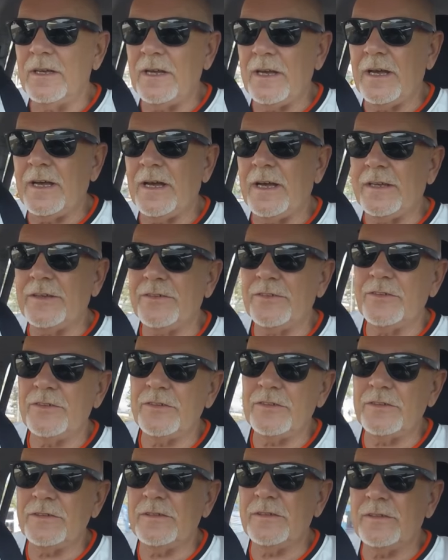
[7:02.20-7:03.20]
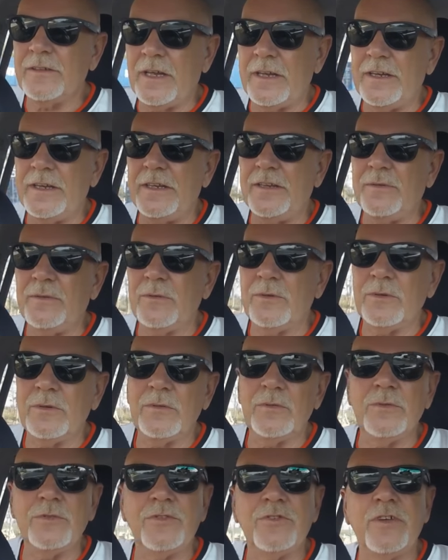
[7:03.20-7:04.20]
and then he
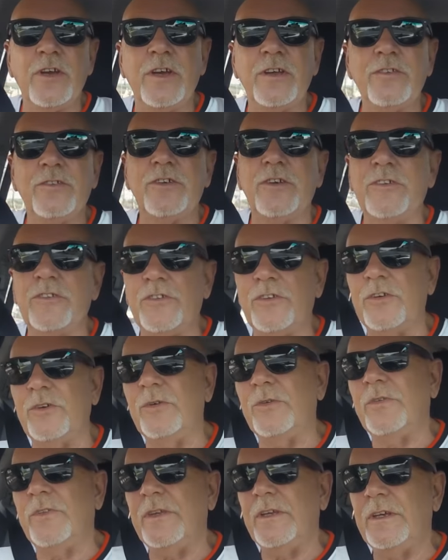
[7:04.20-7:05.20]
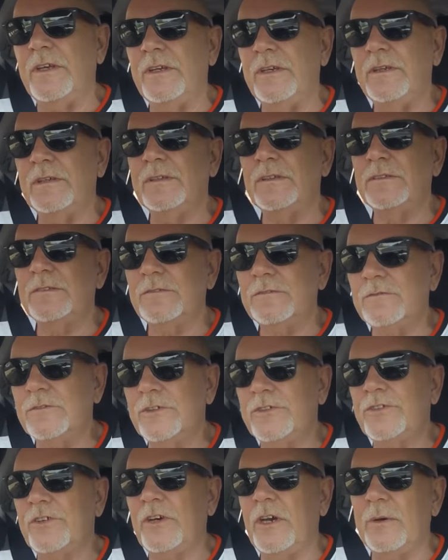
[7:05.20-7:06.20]
change it to the
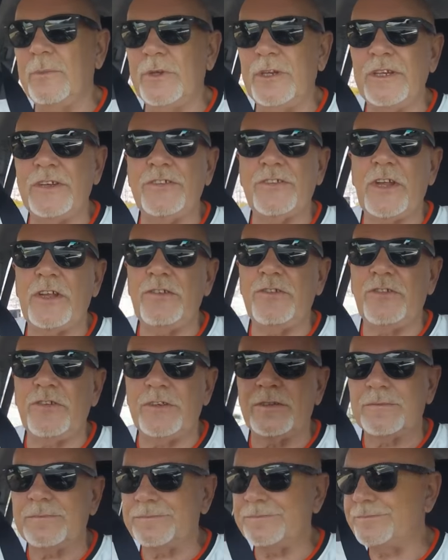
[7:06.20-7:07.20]
retirement extension.